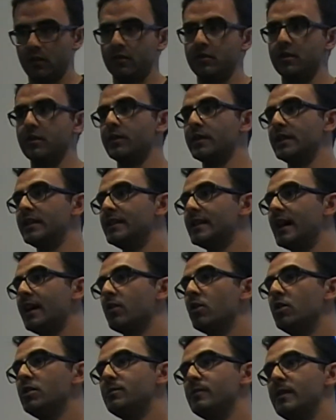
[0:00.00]
So these are
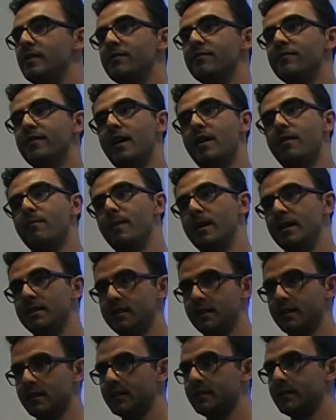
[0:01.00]
going to be very
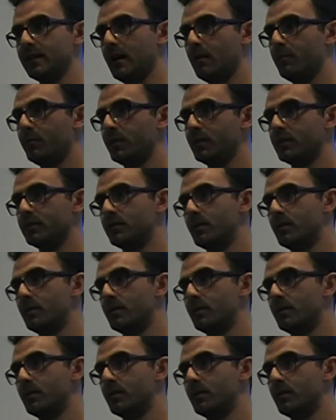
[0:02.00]
basic examples.